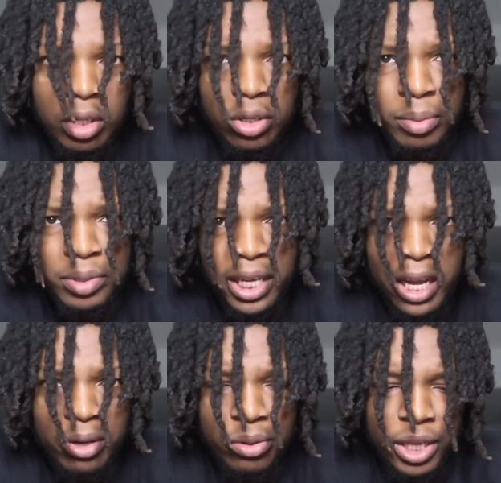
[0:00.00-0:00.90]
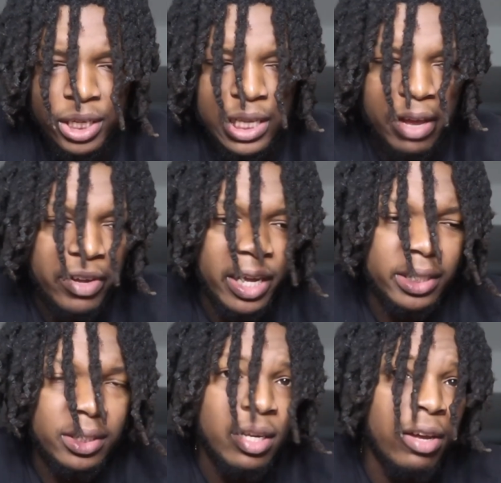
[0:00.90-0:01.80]
know what I'm saying? I know things have
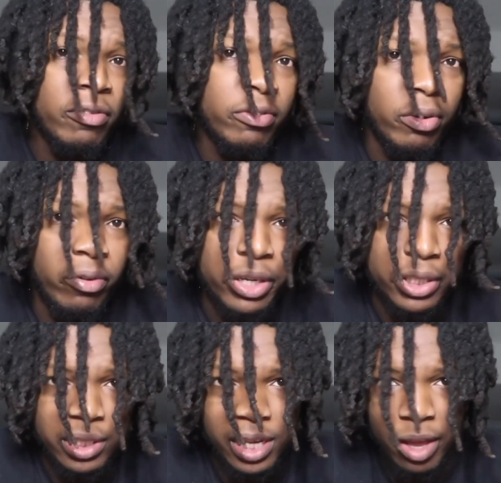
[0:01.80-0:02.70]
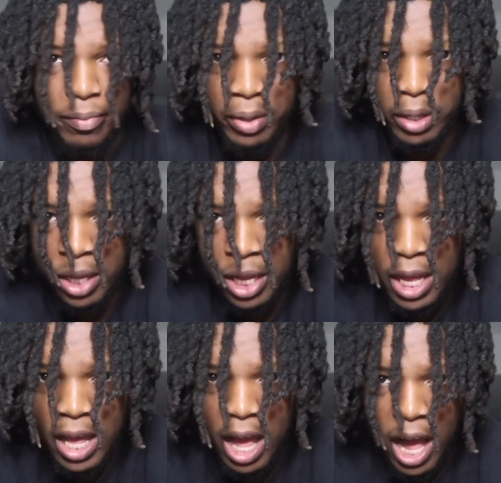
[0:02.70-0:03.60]
gotten tough around the time, and
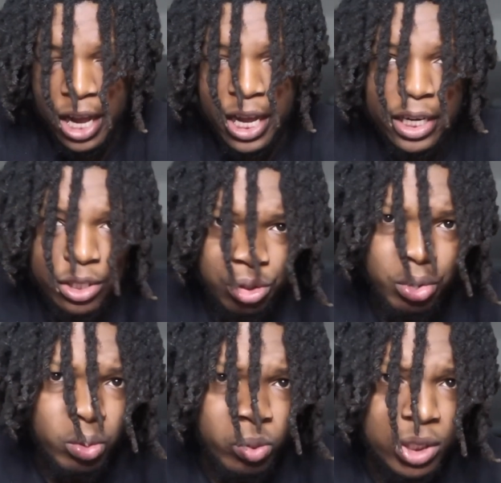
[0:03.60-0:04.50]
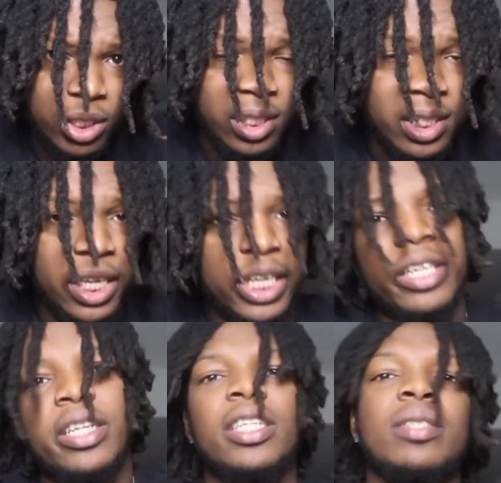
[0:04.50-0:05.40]
I kind of do want to sit
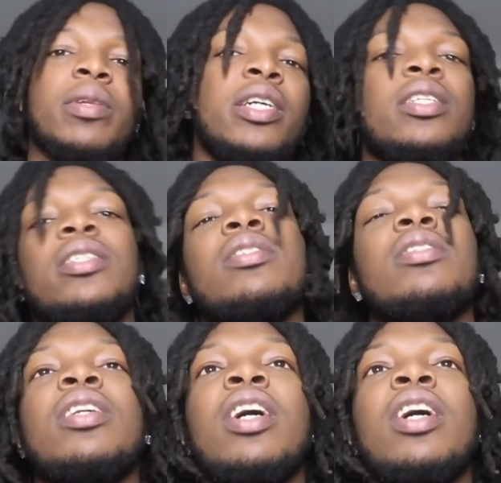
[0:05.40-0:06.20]
here and explain this.